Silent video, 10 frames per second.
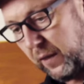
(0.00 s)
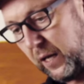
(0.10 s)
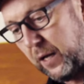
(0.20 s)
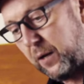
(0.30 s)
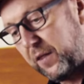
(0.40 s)

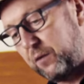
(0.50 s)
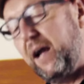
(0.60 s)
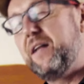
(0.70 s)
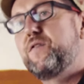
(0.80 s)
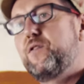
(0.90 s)
uh, the
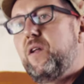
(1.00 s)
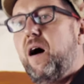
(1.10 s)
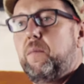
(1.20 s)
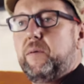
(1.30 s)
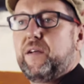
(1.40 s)
grains
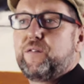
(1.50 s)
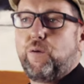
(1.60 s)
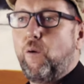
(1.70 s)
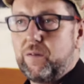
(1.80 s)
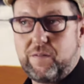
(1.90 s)
are being
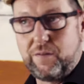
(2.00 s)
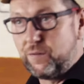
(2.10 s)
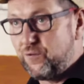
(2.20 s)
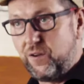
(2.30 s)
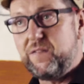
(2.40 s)
sourced
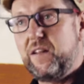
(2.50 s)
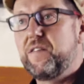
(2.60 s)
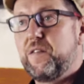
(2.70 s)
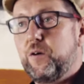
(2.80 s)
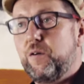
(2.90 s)
just
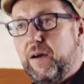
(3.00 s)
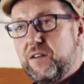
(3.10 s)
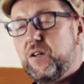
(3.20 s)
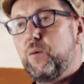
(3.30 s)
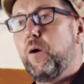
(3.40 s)
as the
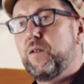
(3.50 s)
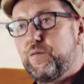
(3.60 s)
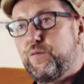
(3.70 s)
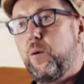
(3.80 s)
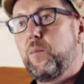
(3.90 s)
conventional
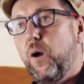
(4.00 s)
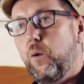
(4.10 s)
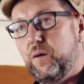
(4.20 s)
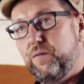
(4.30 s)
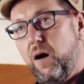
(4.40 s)
ones from
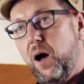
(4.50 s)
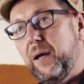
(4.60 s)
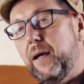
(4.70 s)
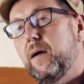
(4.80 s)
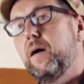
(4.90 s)
local
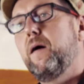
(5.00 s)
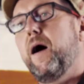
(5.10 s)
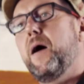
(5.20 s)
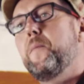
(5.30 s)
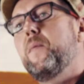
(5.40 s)
farming,
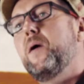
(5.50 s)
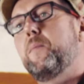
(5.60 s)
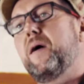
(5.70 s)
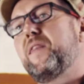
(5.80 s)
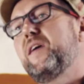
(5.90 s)
um,
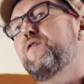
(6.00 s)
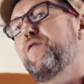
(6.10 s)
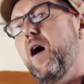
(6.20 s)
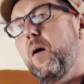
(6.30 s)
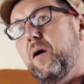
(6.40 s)
but these
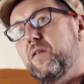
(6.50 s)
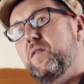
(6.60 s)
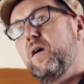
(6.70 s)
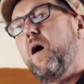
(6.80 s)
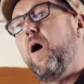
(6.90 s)

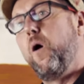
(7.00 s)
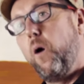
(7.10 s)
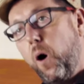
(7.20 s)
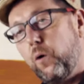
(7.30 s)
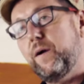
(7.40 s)
farmers are
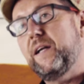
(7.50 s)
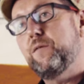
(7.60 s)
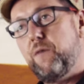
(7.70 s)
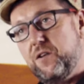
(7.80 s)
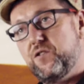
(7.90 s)

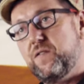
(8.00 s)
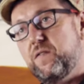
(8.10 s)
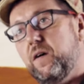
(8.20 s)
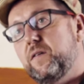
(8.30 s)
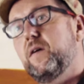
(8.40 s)
already
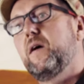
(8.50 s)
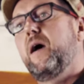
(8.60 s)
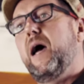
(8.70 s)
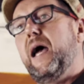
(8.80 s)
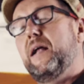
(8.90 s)
registered
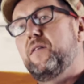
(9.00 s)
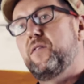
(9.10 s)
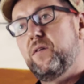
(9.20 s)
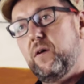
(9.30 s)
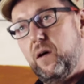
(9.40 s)

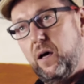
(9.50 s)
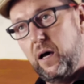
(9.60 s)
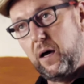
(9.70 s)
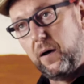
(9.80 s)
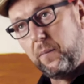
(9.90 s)
and
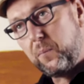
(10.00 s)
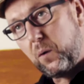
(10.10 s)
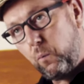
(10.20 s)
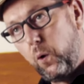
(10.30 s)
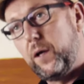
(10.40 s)
um,
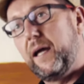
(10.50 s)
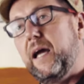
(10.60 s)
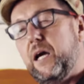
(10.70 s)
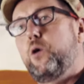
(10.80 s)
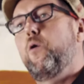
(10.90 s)

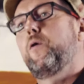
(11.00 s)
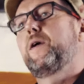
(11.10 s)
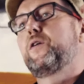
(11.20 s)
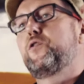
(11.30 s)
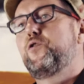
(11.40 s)
working
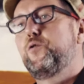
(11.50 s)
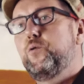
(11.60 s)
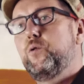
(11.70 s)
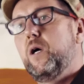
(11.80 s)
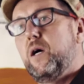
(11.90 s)
according
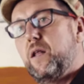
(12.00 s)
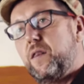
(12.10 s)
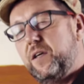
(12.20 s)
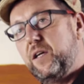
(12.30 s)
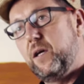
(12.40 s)
to
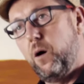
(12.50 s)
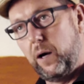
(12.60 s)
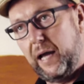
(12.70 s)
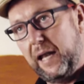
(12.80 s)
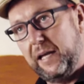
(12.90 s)
the
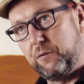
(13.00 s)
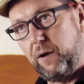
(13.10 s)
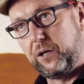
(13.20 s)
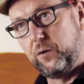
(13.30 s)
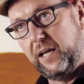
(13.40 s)
organic
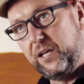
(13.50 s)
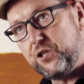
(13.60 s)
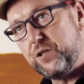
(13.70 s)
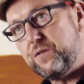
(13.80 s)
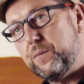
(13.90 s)

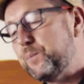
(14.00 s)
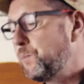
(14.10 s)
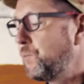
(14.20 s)
regulations.